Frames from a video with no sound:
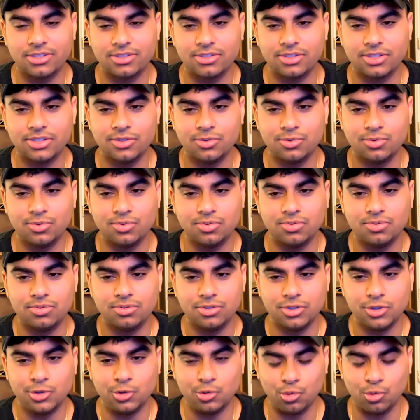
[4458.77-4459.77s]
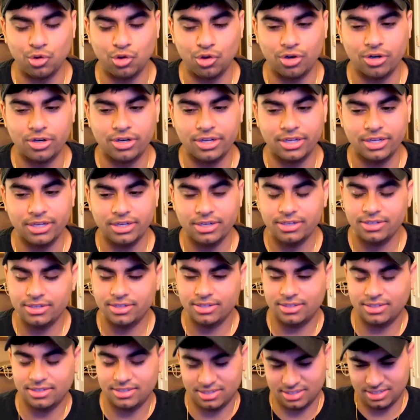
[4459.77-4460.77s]
you learn it.
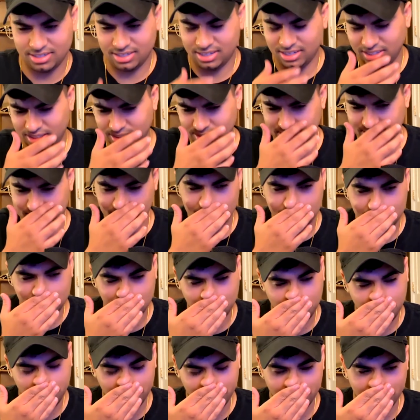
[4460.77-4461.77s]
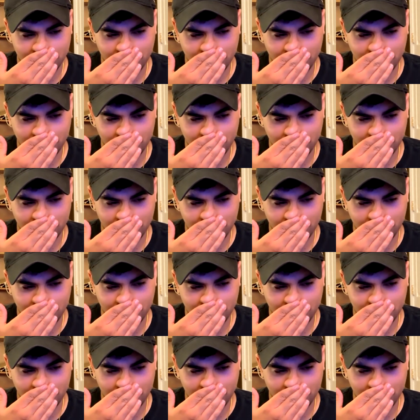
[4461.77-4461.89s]
He said something